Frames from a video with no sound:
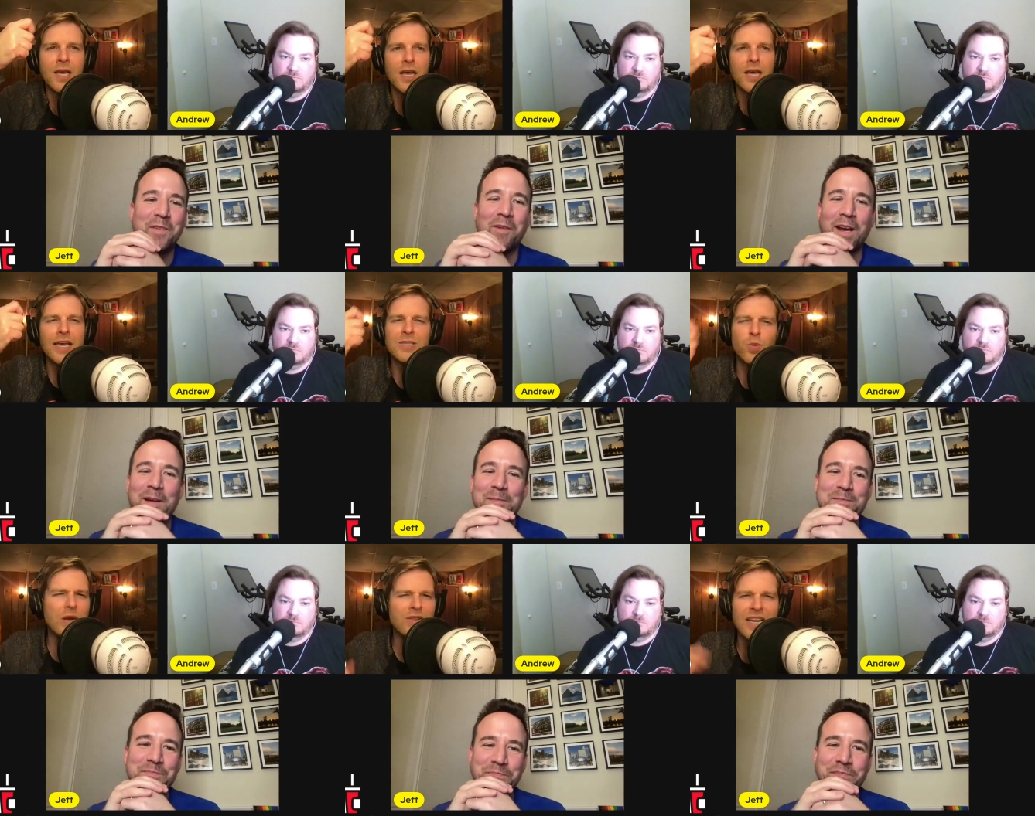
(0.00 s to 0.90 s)
Speaker 1: Right. It's
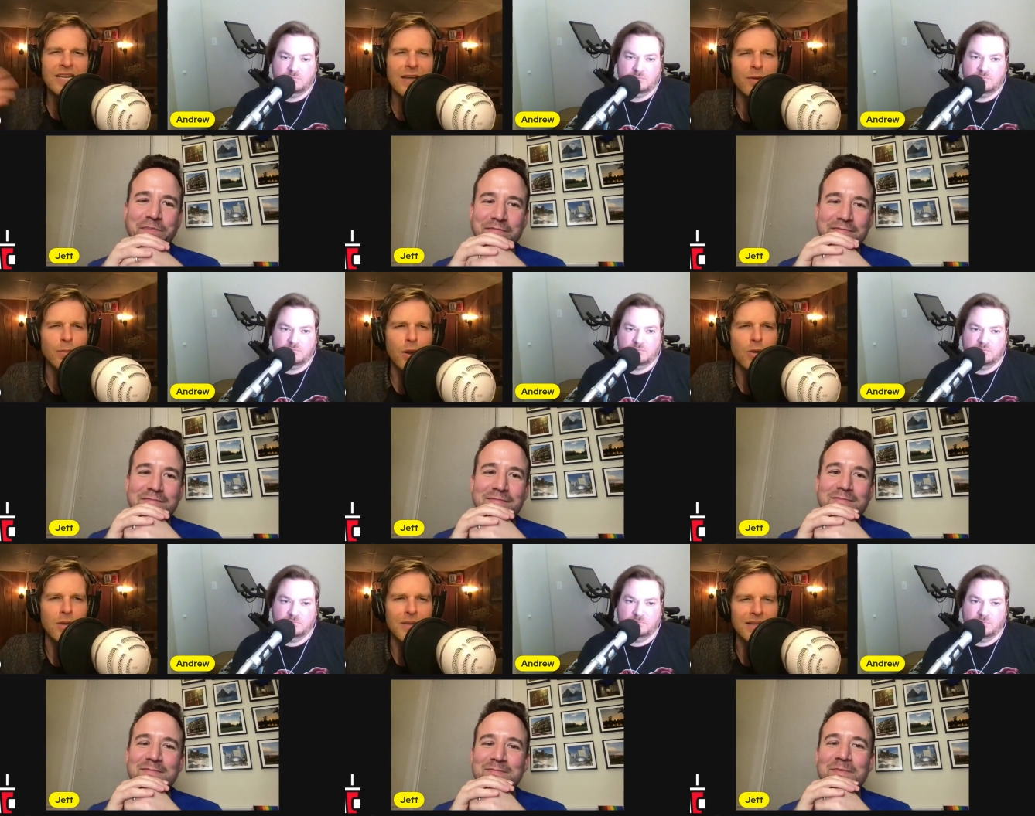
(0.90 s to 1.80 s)
weird that it never broke.
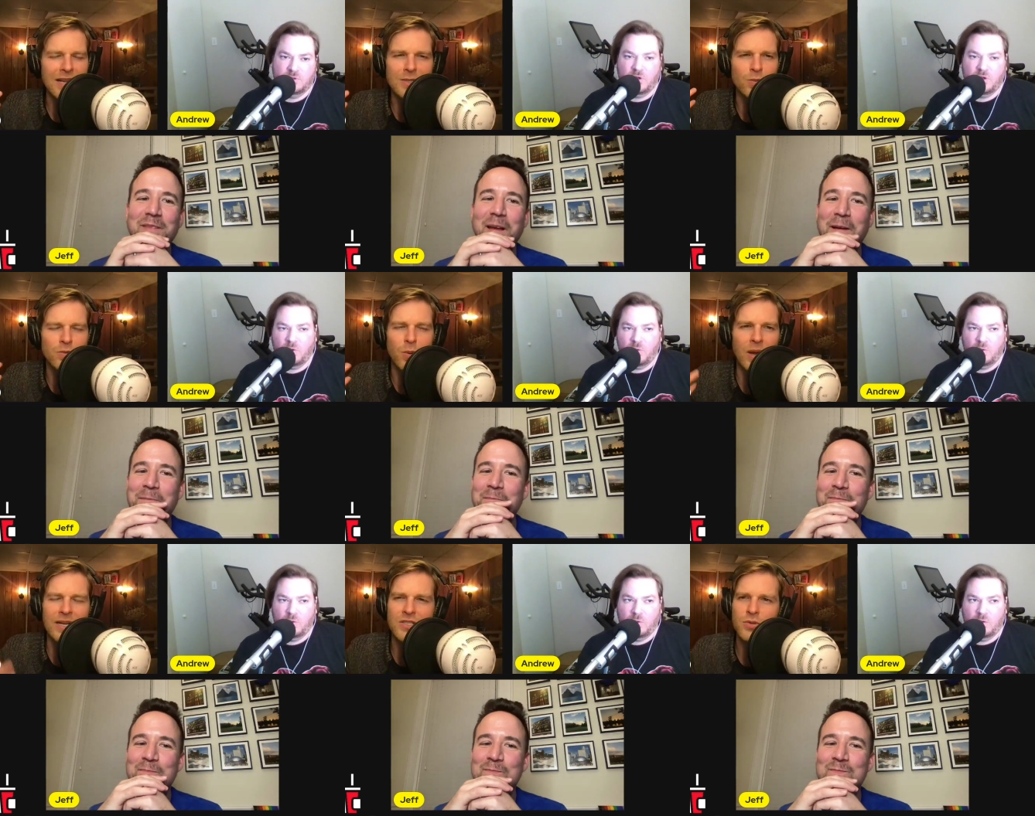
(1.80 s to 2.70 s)
I'm like, that is
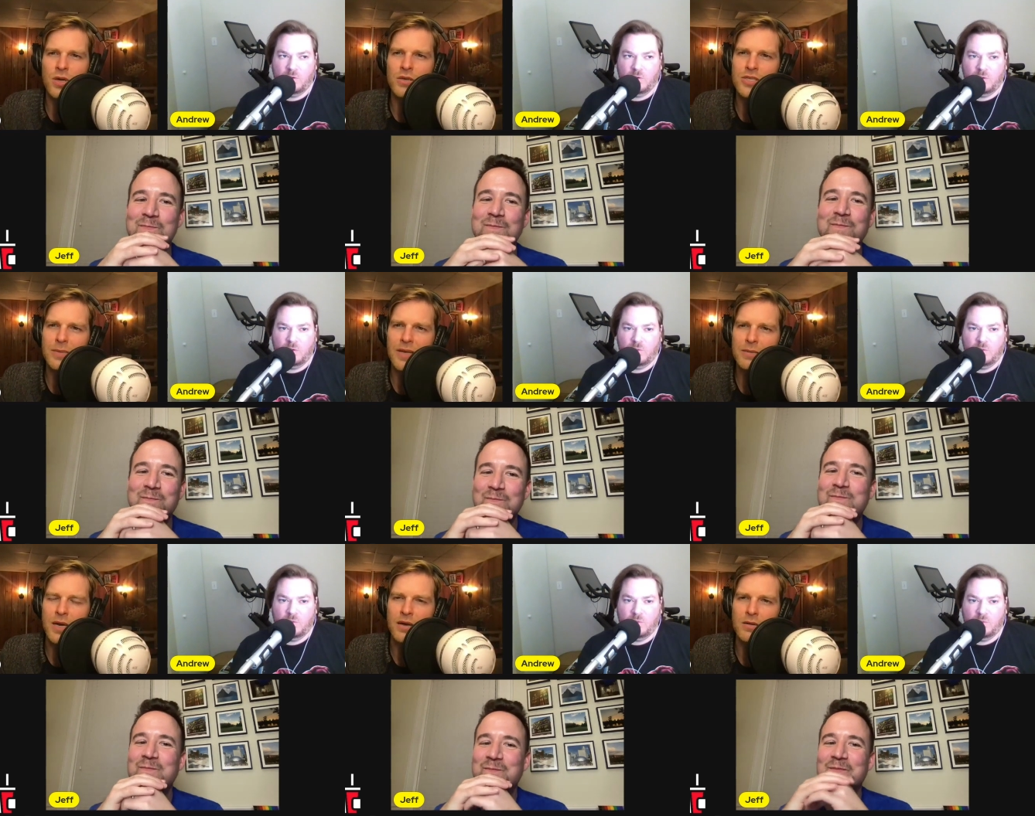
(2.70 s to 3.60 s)
quite a strong champagne bottle.